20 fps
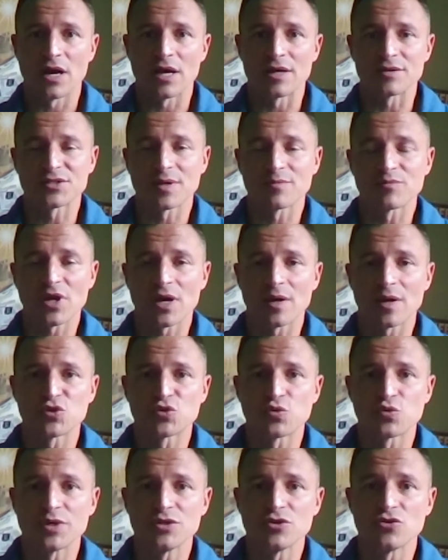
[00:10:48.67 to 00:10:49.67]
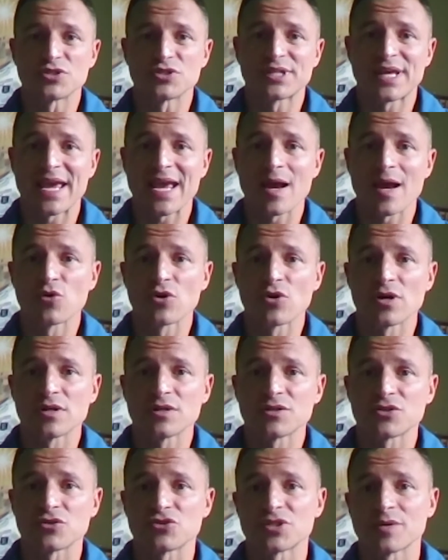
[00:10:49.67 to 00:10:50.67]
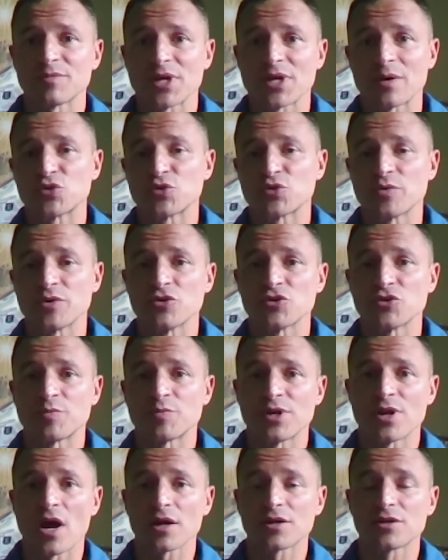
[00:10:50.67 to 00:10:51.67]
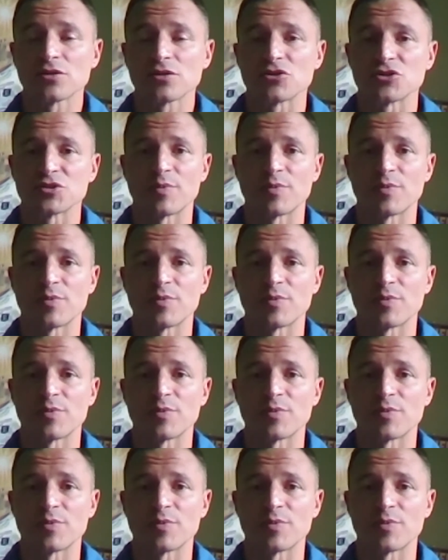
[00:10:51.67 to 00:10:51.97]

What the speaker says: Sometimes we use cameras or sometimes we use binoculars,